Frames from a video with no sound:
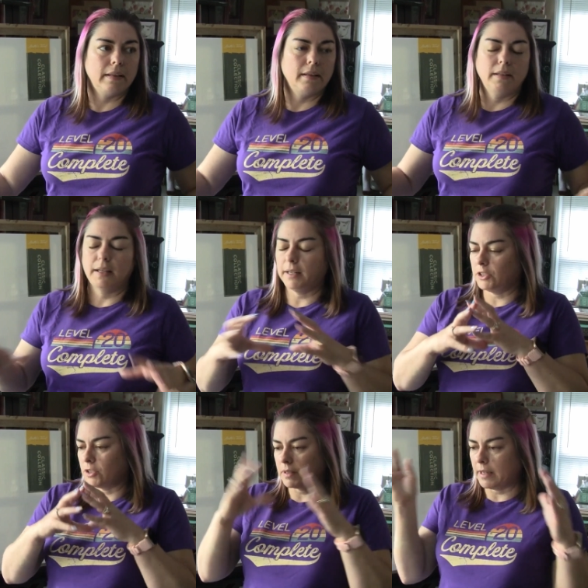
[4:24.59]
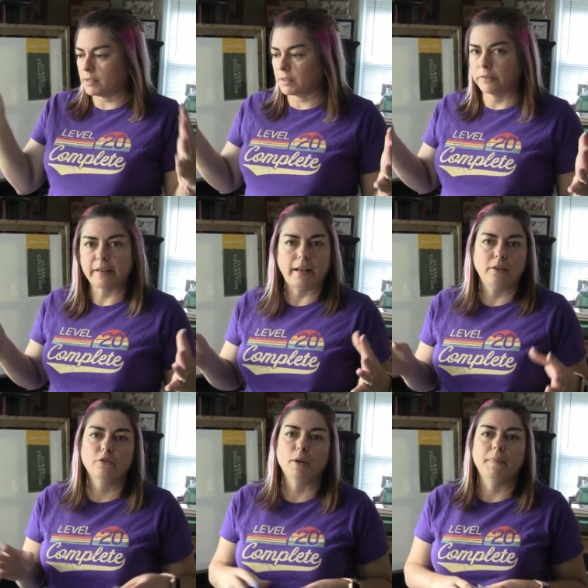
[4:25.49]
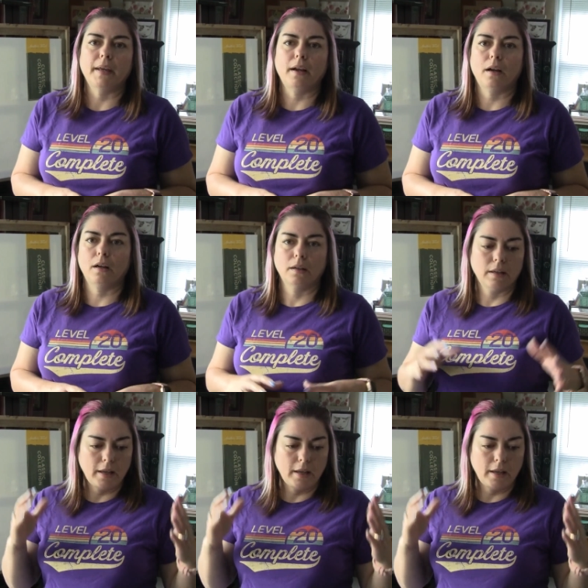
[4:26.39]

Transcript: then it just escalated from there.